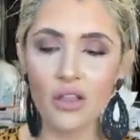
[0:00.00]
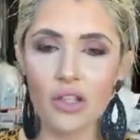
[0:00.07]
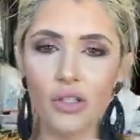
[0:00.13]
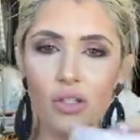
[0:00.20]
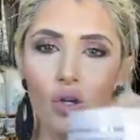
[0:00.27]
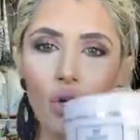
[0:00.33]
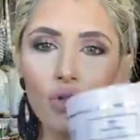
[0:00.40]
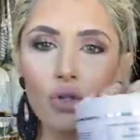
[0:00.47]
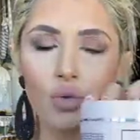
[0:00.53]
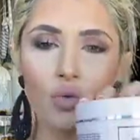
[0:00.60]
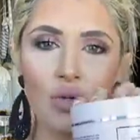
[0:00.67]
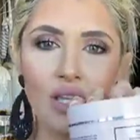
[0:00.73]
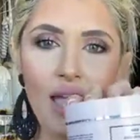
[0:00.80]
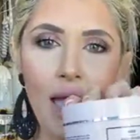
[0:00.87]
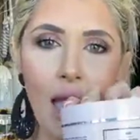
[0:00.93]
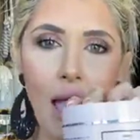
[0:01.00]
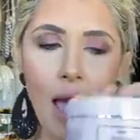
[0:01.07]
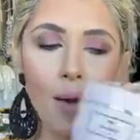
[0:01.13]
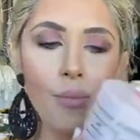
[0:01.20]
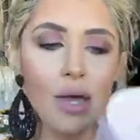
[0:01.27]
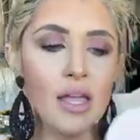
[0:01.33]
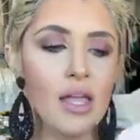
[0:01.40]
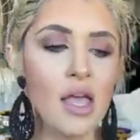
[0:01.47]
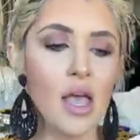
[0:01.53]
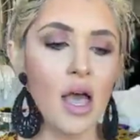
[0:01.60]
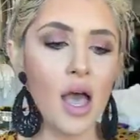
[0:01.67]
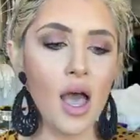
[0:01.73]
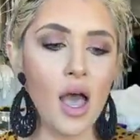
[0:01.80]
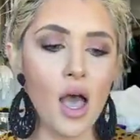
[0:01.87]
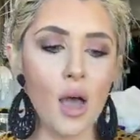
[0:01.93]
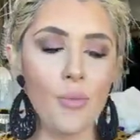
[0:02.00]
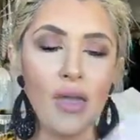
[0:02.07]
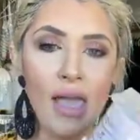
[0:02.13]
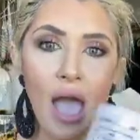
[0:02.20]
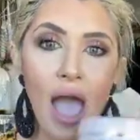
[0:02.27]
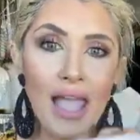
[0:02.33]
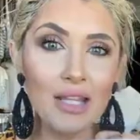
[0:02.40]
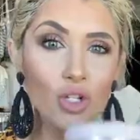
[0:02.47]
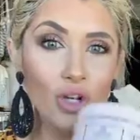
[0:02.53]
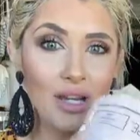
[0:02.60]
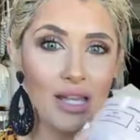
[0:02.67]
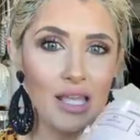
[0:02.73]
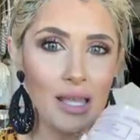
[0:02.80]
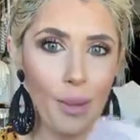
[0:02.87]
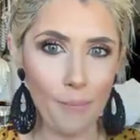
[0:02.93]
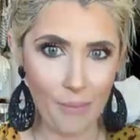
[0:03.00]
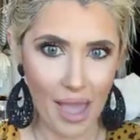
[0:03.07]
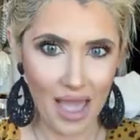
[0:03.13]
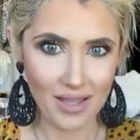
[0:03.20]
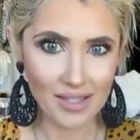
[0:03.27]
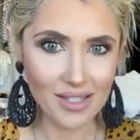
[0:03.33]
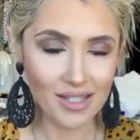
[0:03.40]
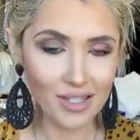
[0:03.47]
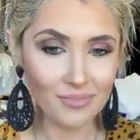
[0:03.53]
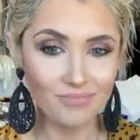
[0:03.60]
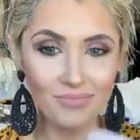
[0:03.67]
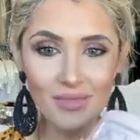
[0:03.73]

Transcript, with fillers: This is called the Rehab um, Hydrating Mask.